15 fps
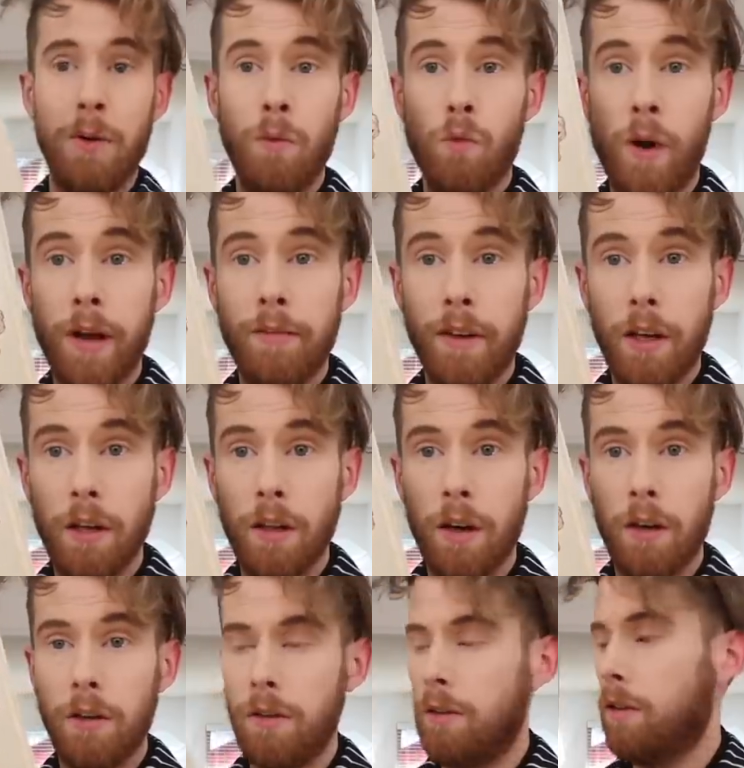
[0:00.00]

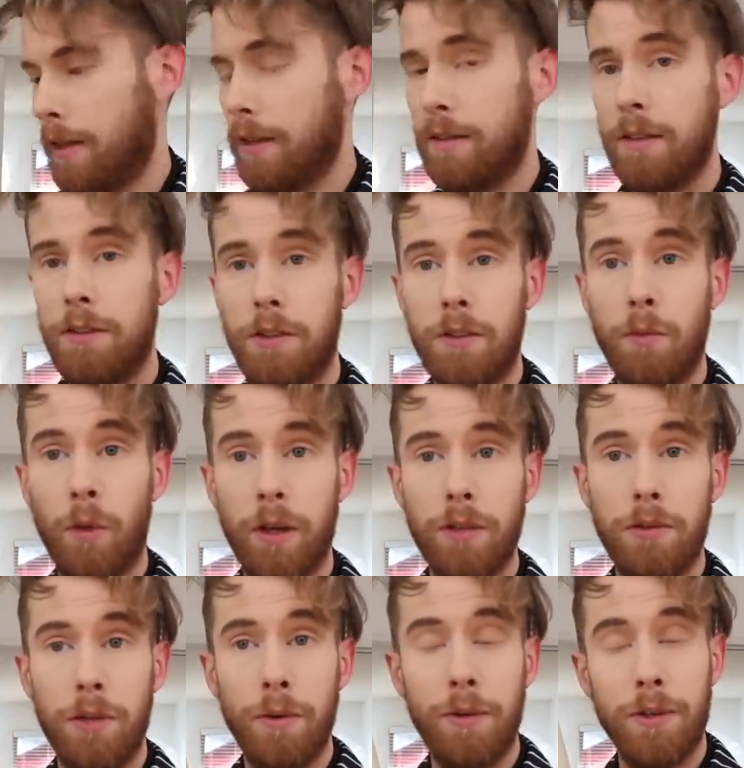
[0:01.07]
Ravenclaw. This is what
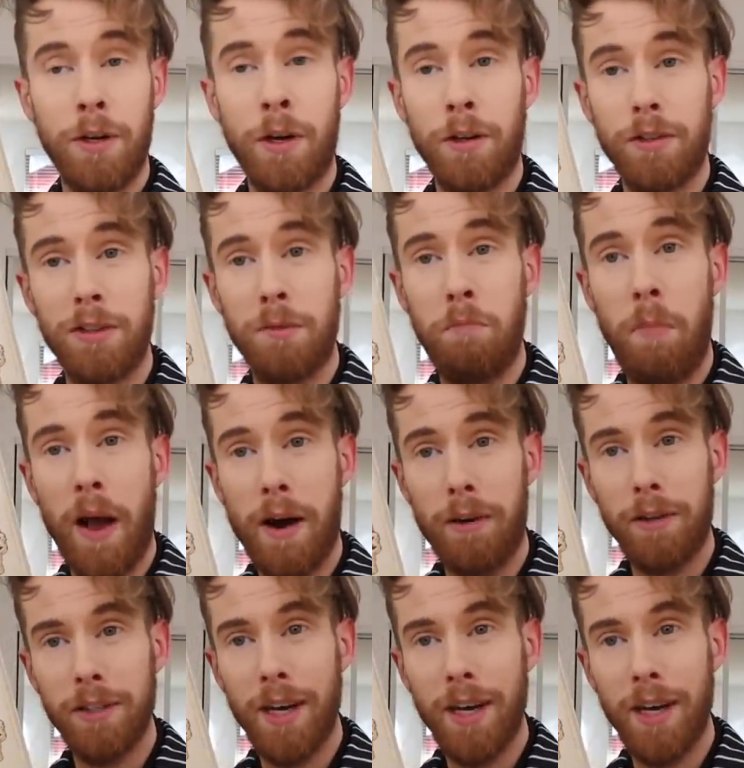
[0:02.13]
you do in your spare